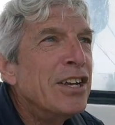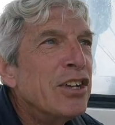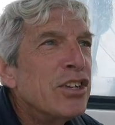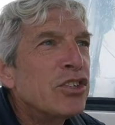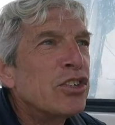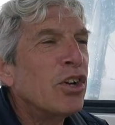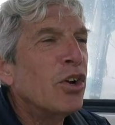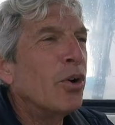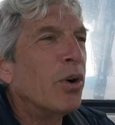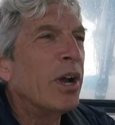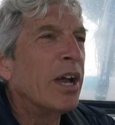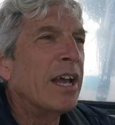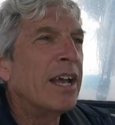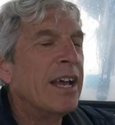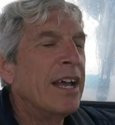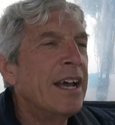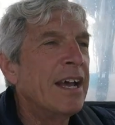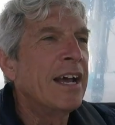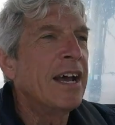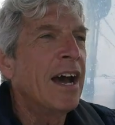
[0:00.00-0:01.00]
So
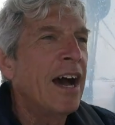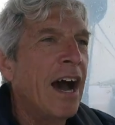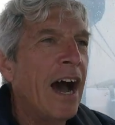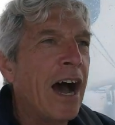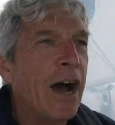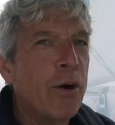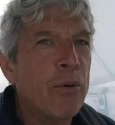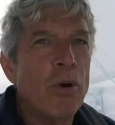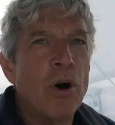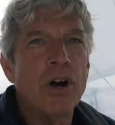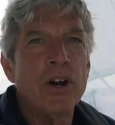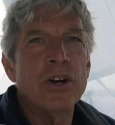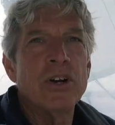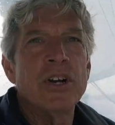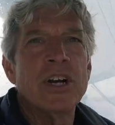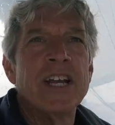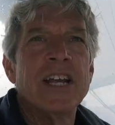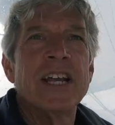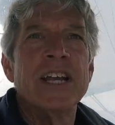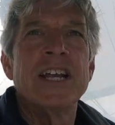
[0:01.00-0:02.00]
hot
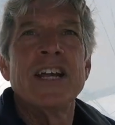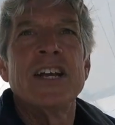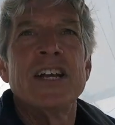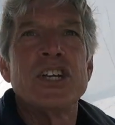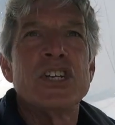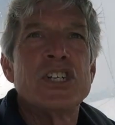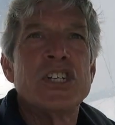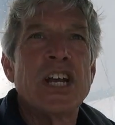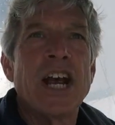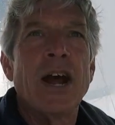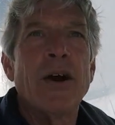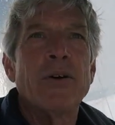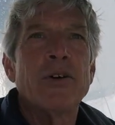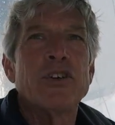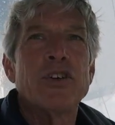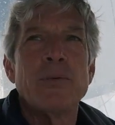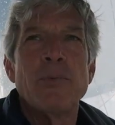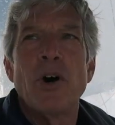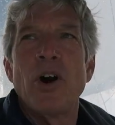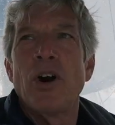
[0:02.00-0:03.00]
water, shower
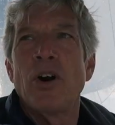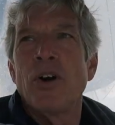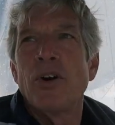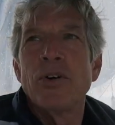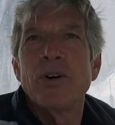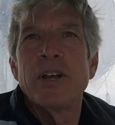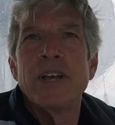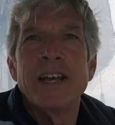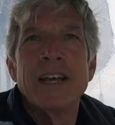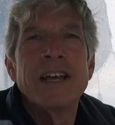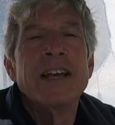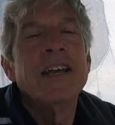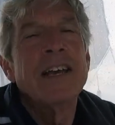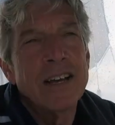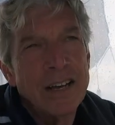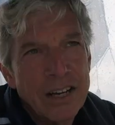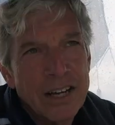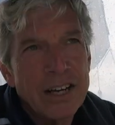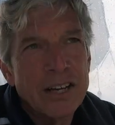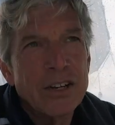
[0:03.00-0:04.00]
tomorrow,
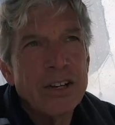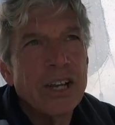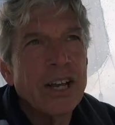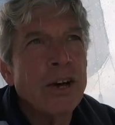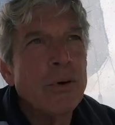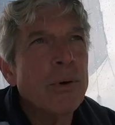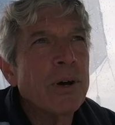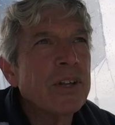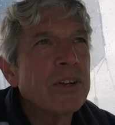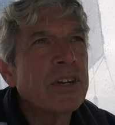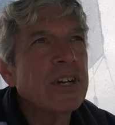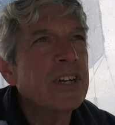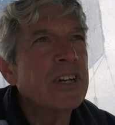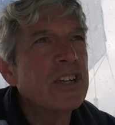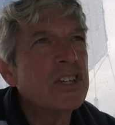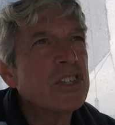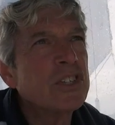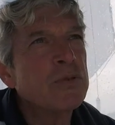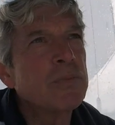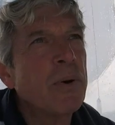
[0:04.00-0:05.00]
con uh, weather
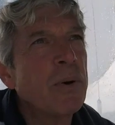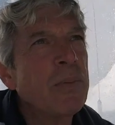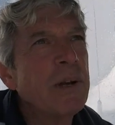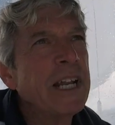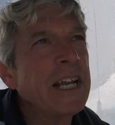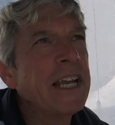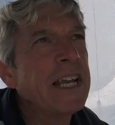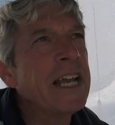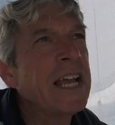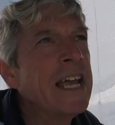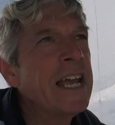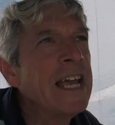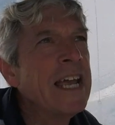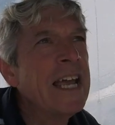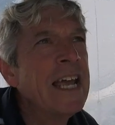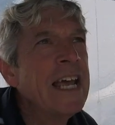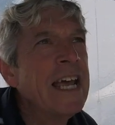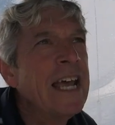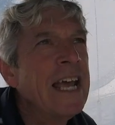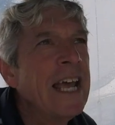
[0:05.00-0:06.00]
conditions permitting.
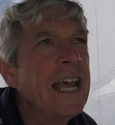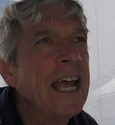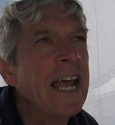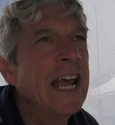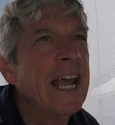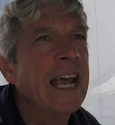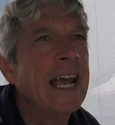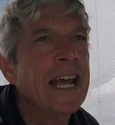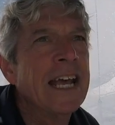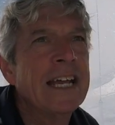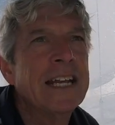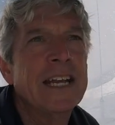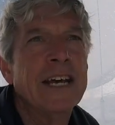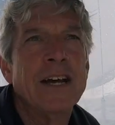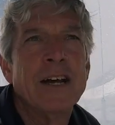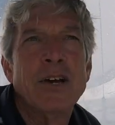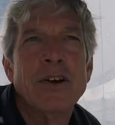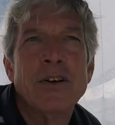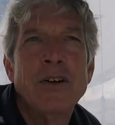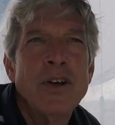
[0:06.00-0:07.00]
And
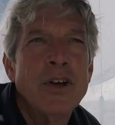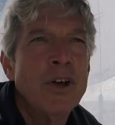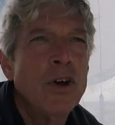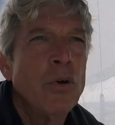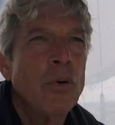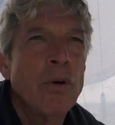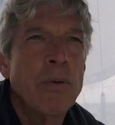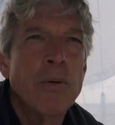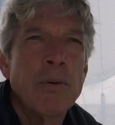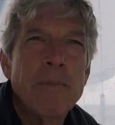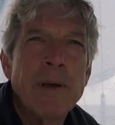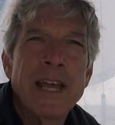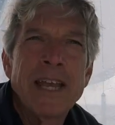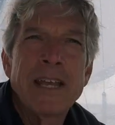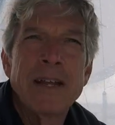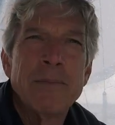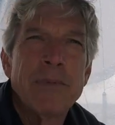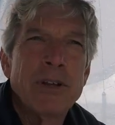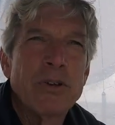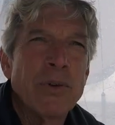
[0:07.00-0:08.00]
uh, we've been
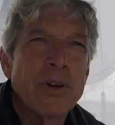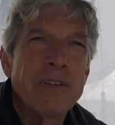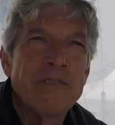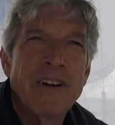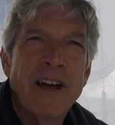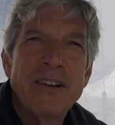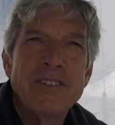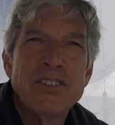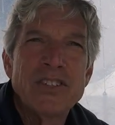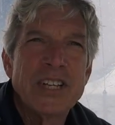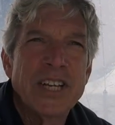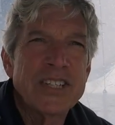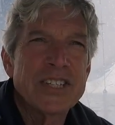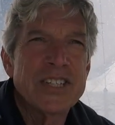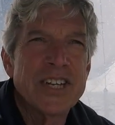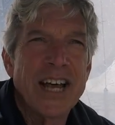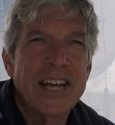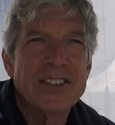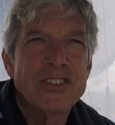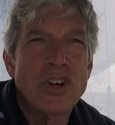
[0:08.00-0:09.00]
making between five and
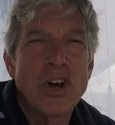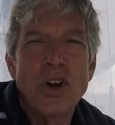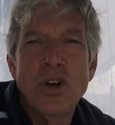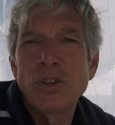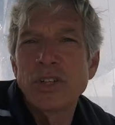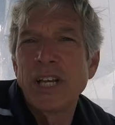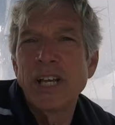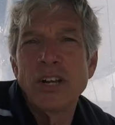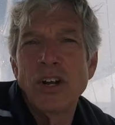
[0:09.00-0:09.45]
six knots all day